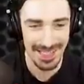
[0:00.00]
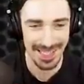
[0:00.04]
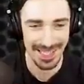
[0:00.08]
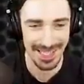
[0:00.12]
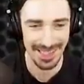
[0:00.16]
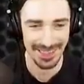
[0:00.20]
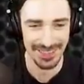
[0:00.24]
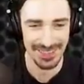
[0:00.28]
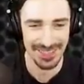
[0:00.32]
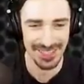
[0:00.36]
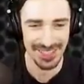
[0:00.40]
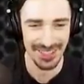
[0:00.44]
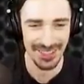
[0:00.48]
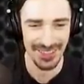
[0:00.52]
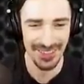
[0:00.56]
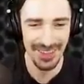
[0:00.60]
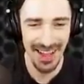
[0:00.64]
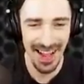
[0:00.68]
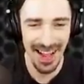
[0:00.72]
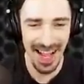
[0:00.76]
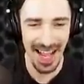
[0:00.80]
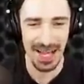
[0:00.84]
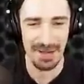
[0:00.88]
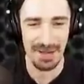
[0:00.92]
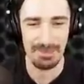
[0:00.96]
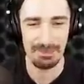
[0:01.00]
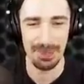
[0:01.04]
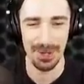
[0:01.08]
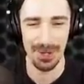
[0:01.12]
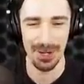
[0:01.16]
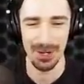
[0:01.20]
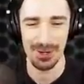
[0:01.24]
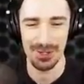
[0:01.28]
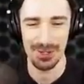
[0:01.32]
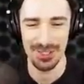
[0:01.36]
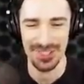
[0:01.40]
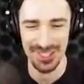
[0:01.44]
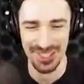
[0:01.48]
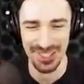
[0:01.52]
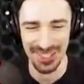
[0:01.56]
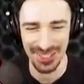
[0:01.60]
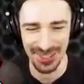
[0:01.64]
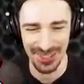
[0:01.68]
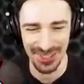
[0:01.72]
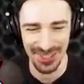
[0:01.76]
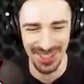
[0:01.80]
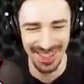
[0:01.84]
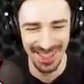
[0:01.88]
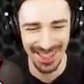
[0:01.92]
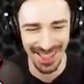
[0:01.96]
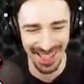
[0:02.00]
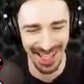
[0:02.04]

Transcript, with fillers: killed you! I poked you!